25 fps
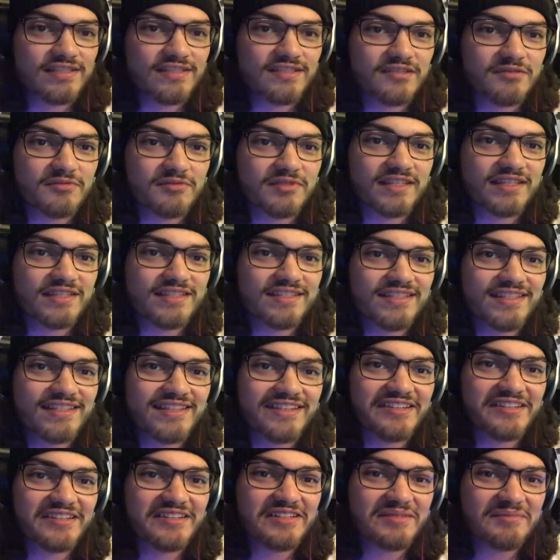So we'll get to
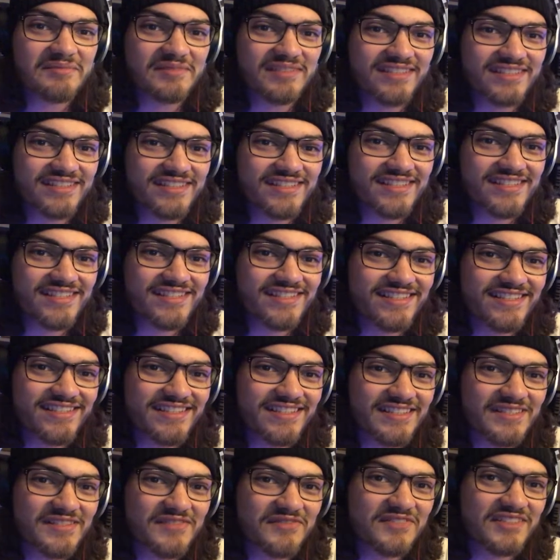hear him in
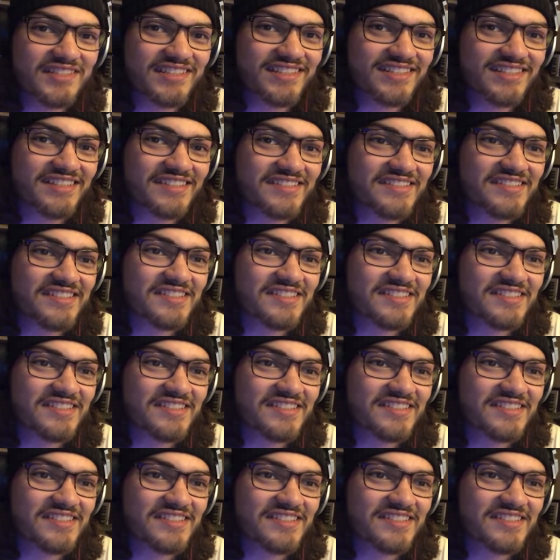this video.